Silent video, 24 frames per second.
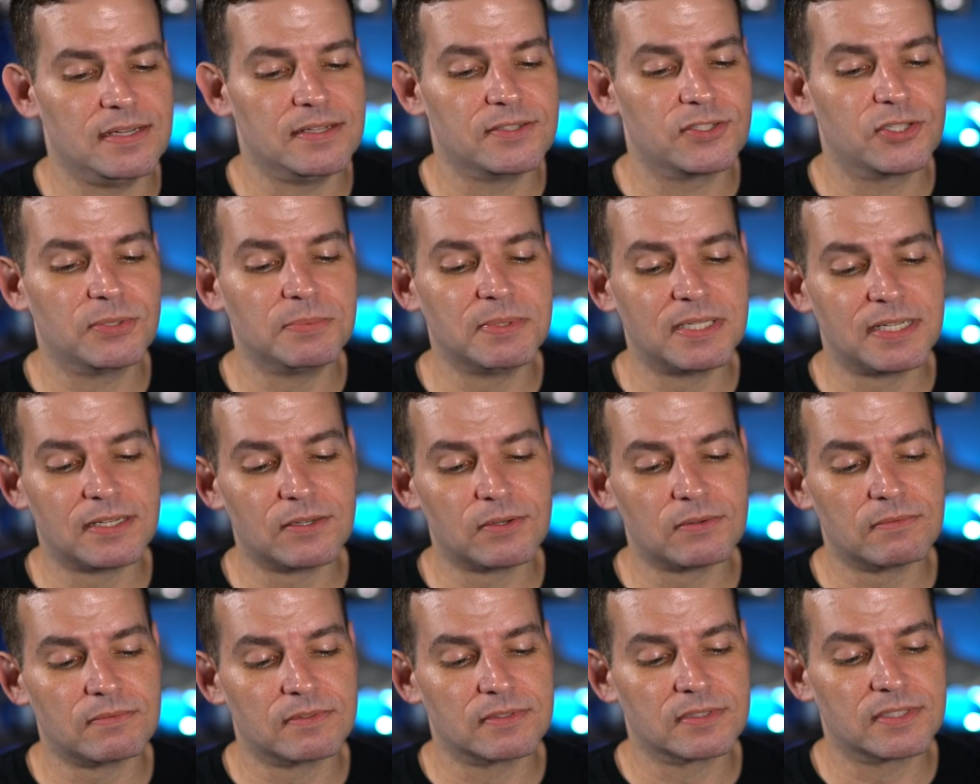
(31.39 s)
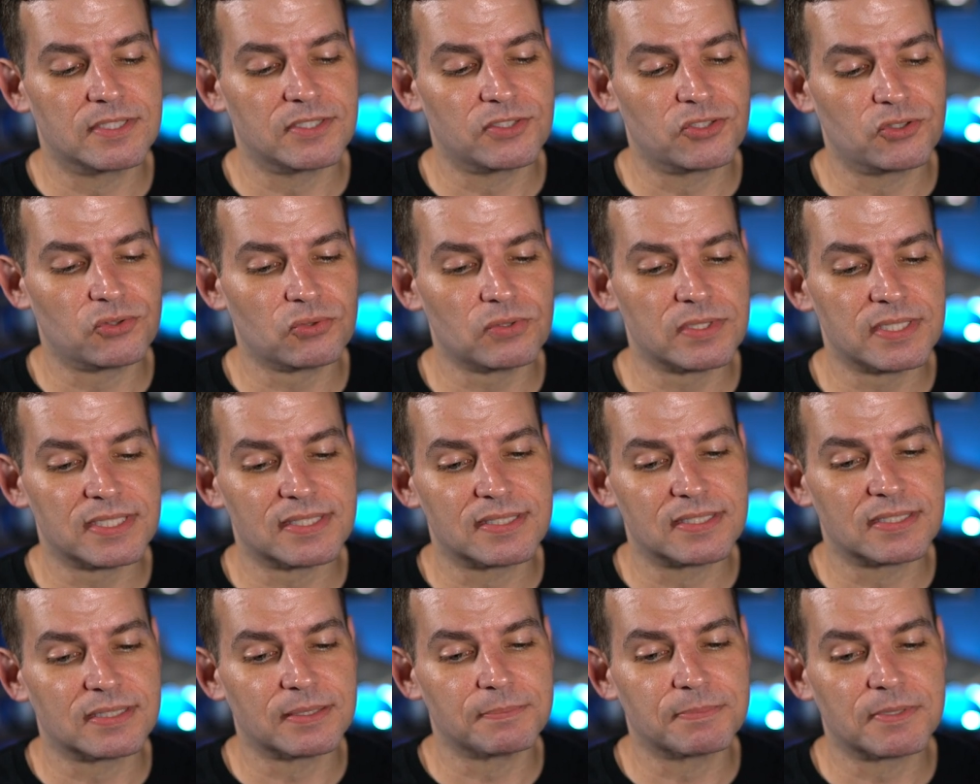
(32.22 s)
assuming I don't destroy the
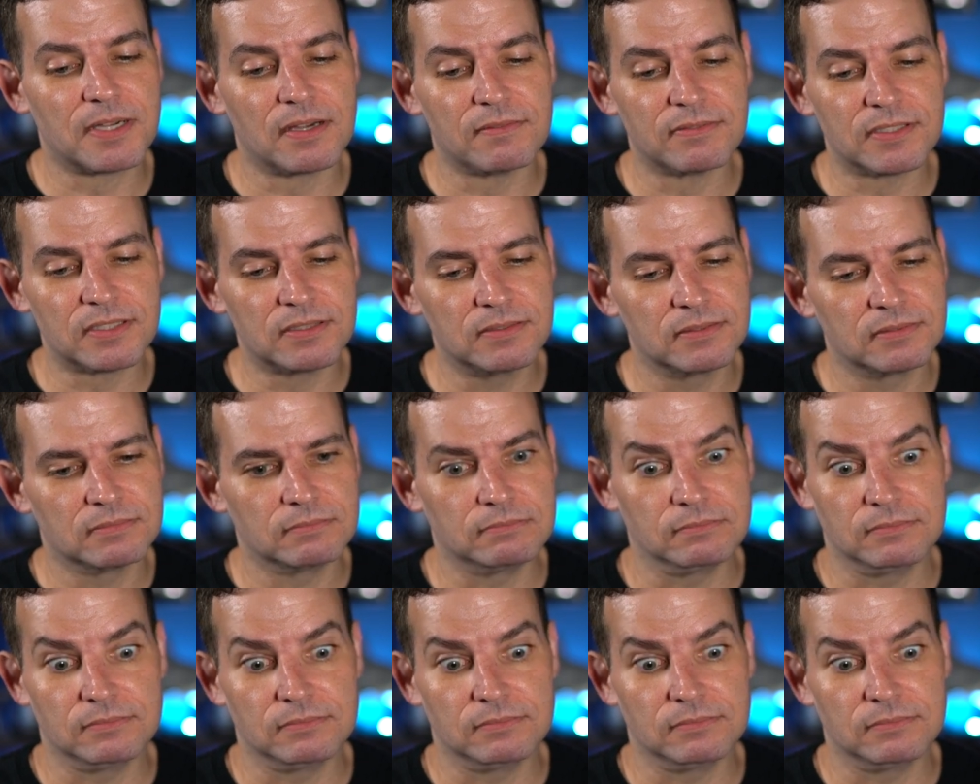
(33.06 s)
slip cover.